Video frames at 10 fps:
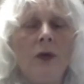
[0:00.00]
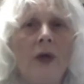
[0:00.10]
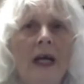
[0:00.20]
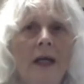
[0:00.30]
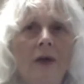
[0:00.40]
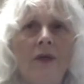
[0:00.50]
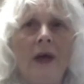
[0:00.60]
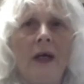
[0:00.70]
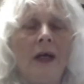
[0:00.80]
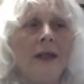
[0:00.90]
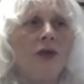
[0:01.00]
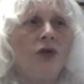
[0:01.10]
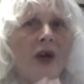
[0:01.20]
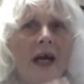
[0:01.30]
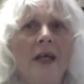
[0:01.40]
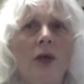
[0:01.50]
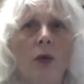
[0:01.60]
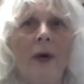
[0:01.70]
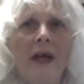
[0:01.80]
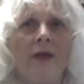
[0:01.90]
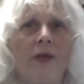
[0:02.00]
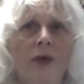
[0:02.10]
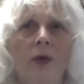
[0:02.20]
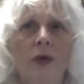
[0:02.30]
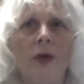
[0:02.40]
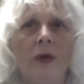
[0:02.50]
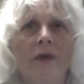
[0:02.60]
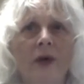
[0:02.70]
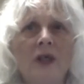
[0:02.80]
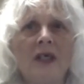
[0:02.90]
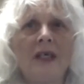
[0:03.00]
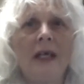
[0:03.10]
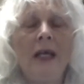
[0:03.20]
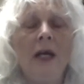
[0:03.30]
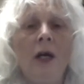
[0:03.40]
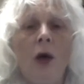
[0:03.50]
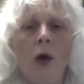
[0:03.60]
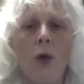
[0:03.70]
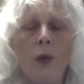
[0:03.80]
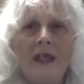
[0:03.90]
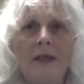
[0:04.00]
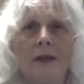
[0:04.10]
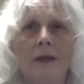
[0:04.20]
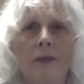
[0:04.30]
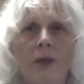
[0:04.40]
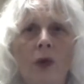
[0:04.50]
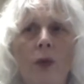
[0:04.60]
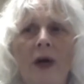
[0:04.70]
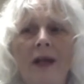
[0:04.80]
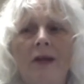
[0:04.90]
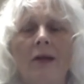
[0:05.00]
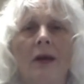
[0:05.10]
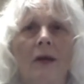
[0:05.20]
kind of drag your way through university, always with,